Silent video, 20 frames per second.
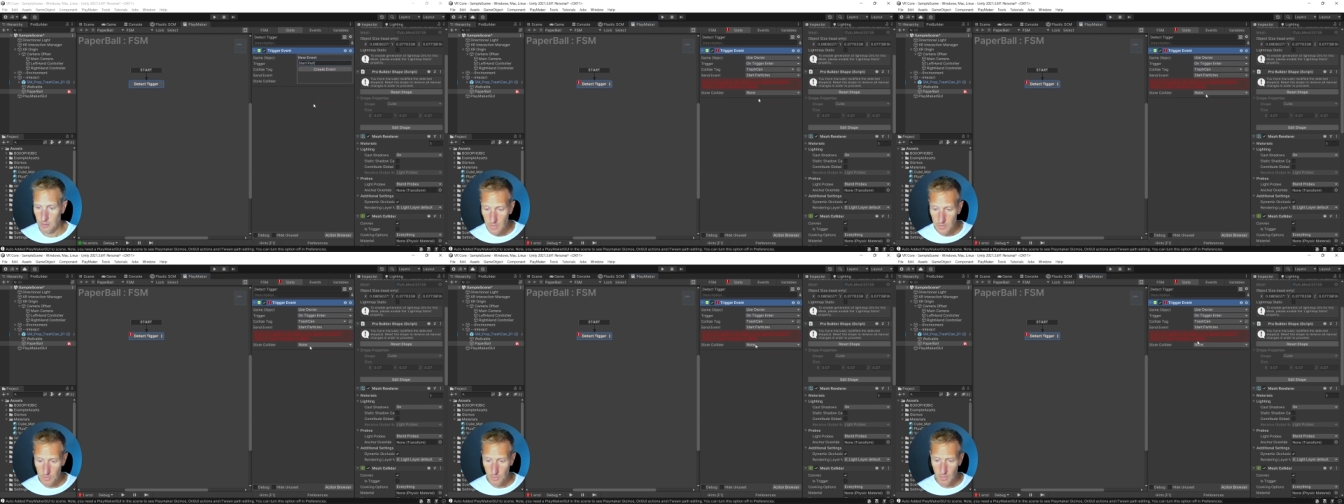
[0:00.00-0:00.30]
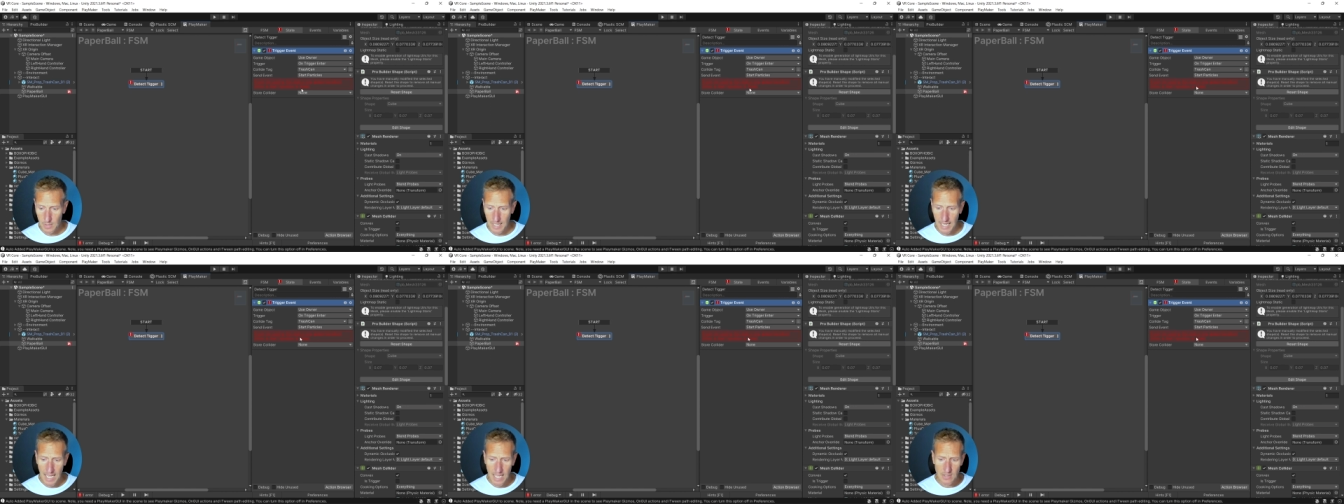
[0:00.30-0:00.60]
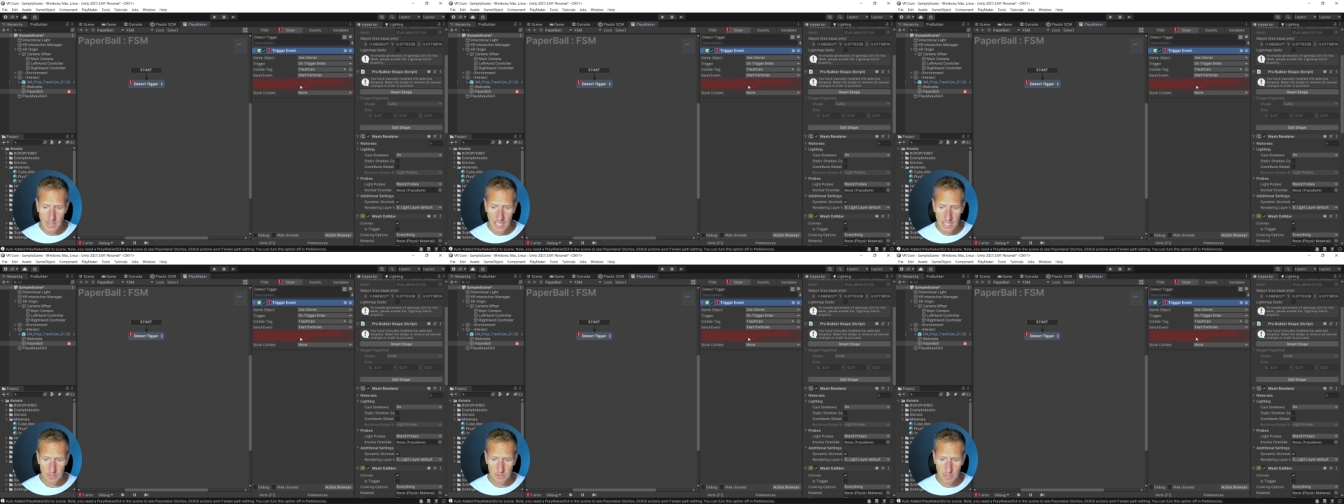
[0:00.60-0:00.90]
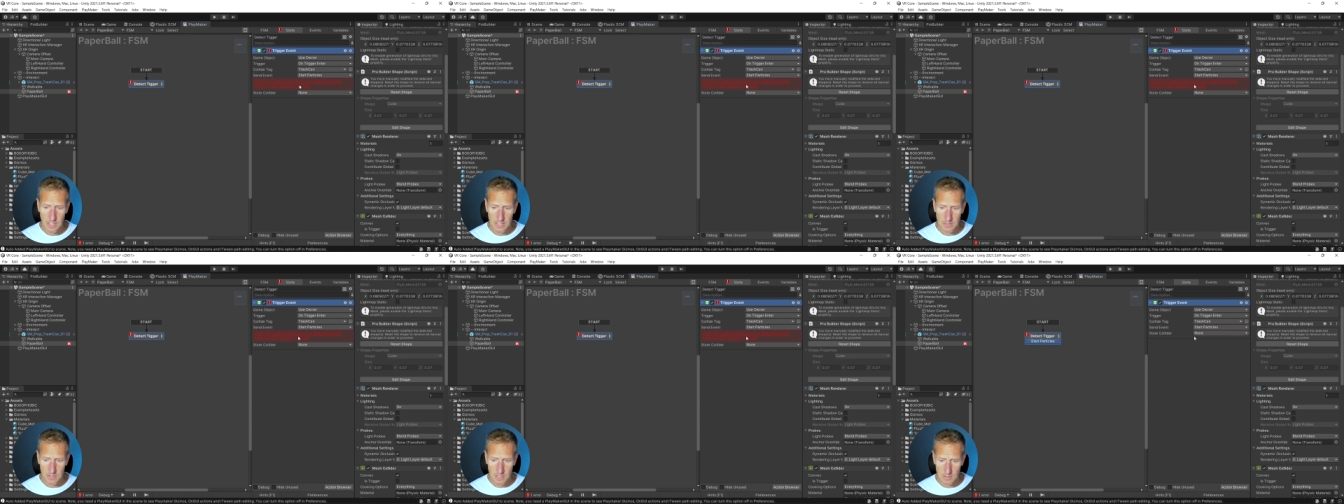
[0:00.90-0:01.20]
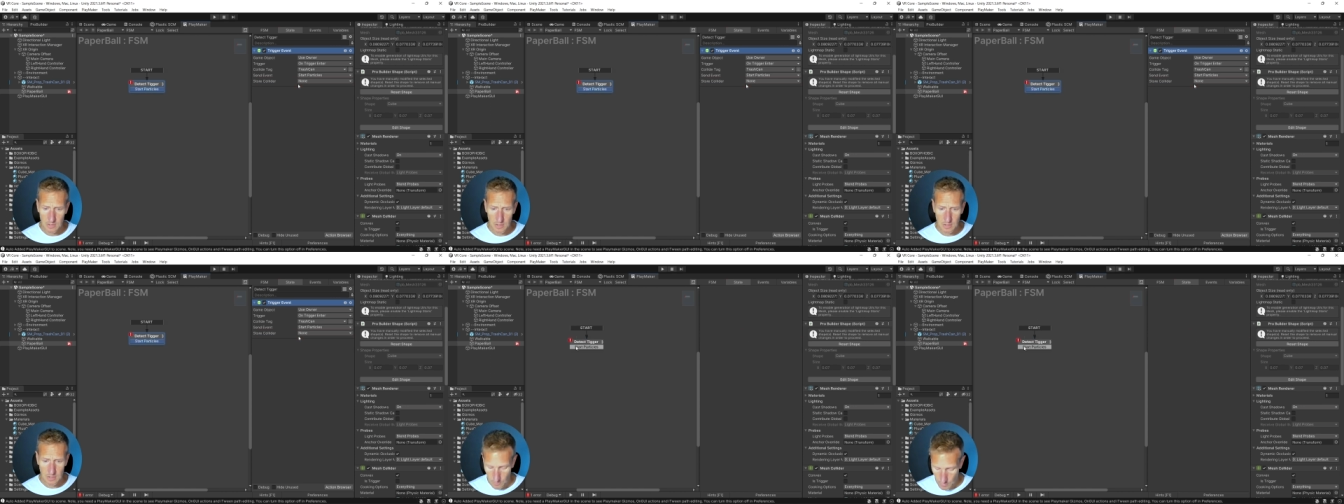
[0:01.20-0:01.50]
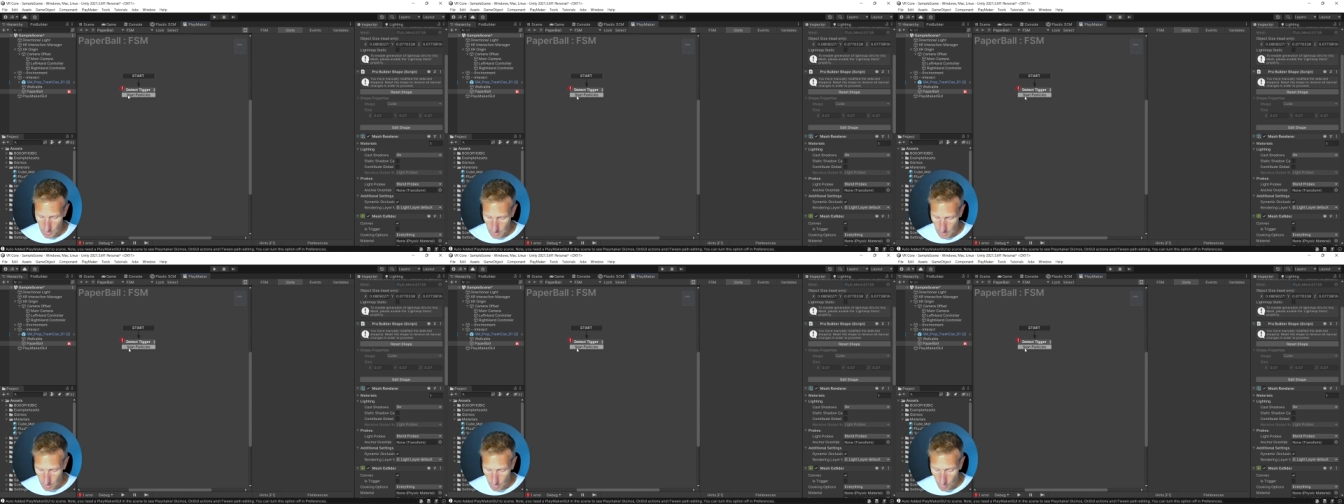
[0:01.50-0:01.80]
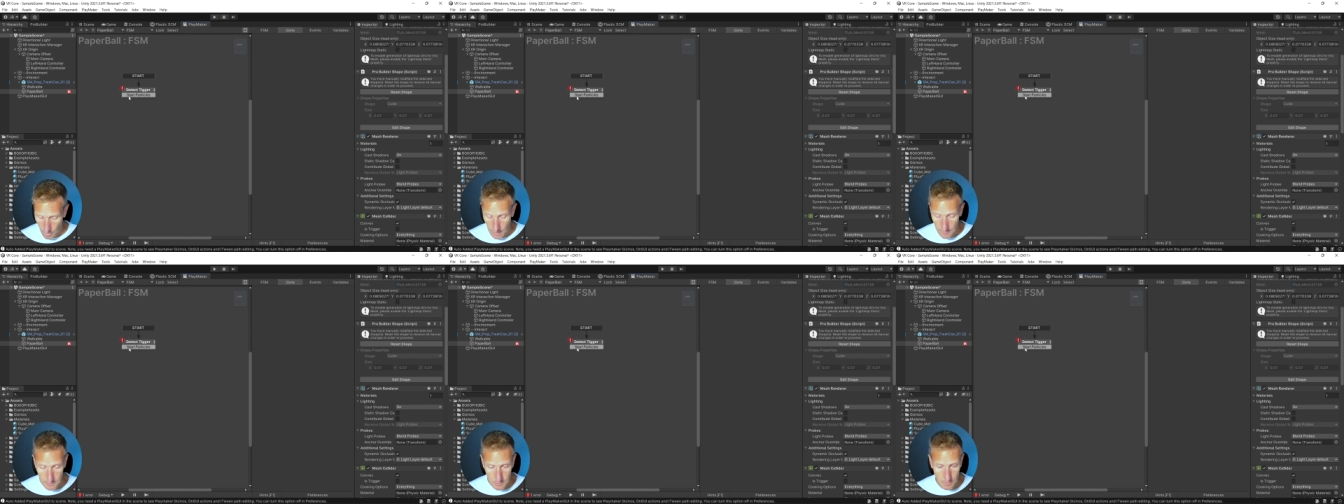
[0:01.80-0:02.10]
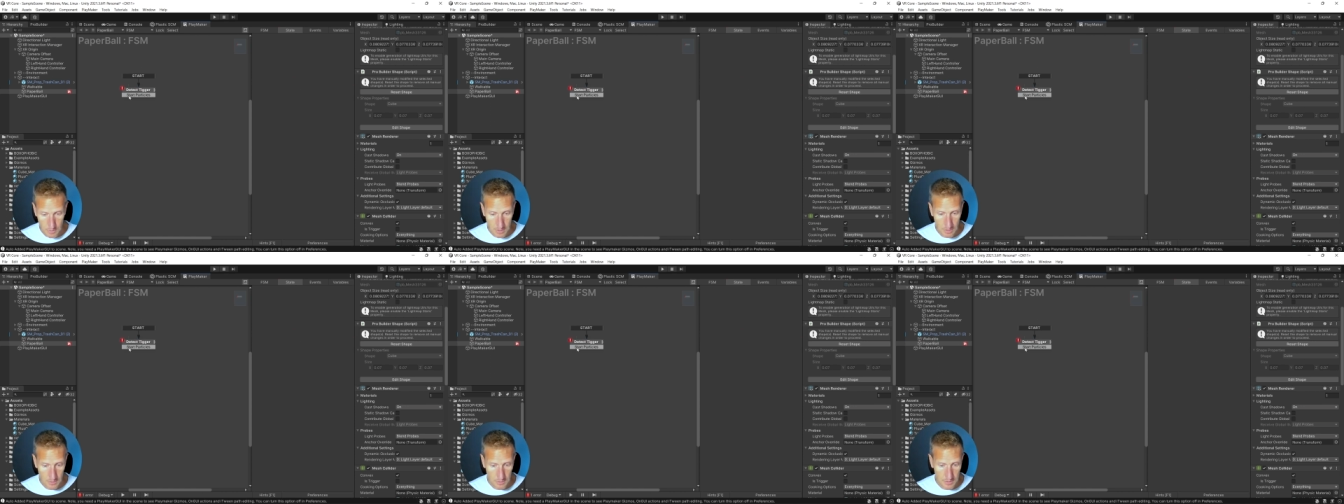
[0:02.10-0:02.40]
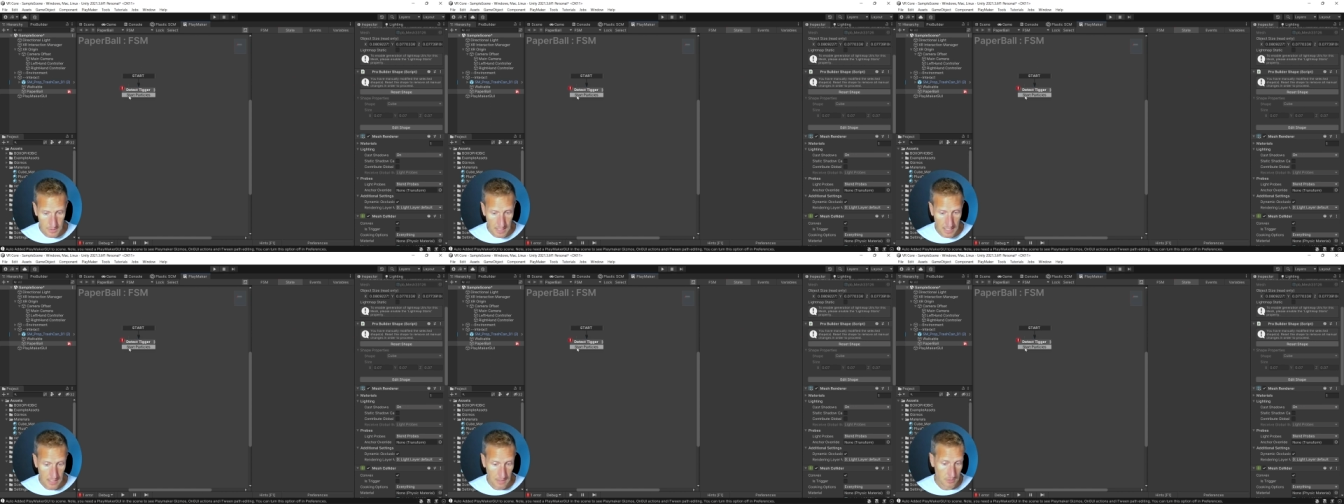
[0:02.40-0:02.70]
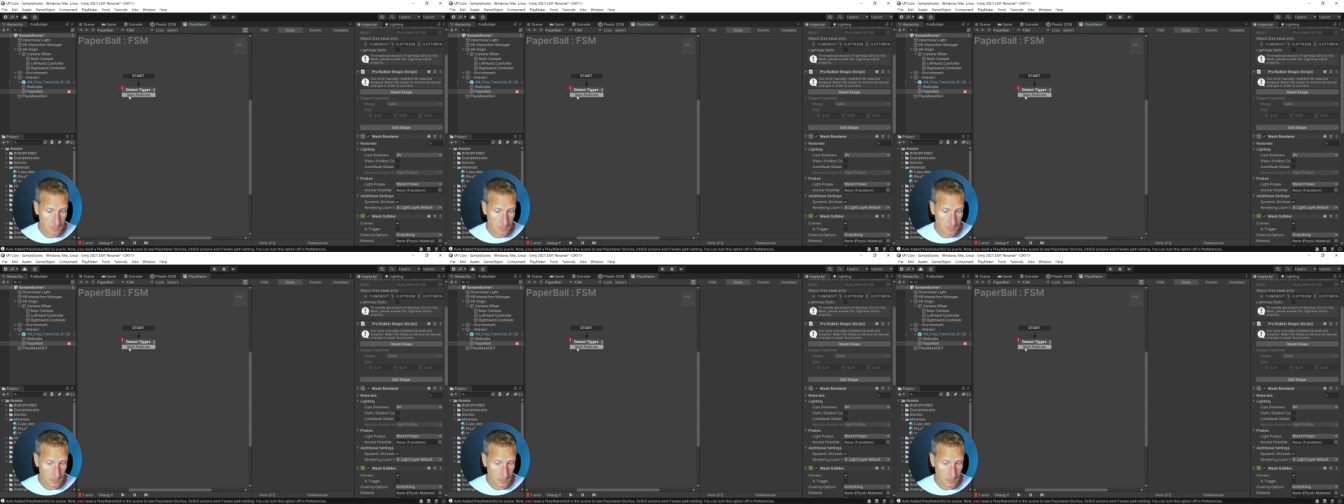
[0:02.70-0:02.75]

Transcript: So we're gonna add that transition. We're gonna go off to a new state.